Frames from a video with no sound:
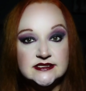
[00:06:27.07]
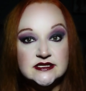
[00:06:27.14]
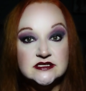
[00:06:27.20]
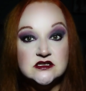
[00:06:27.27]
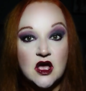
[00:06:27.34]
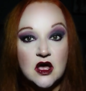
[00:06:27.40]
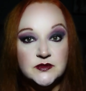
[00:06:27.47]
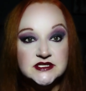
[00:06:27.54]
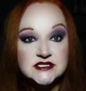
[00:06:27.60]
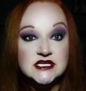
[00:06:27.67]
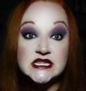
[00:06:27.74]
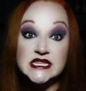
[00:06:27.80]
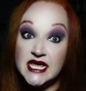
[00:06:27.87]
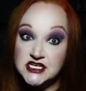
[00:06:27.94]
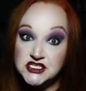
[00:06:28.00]
that Thomas
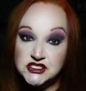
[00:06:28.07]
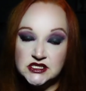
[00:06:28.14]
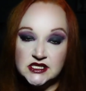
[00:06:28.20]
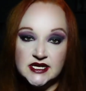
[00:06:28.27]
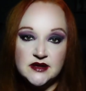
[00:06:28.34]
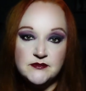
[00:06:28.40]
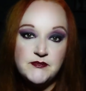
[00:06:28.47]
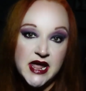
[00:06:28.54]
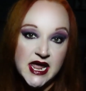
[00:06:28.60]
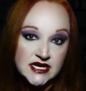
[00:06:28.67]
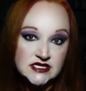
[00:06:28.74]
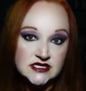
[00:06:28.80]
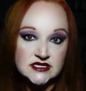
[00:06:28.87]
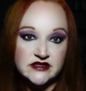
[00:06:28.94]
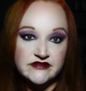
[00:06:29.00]
allegedly
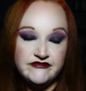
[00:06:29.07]
abandoned the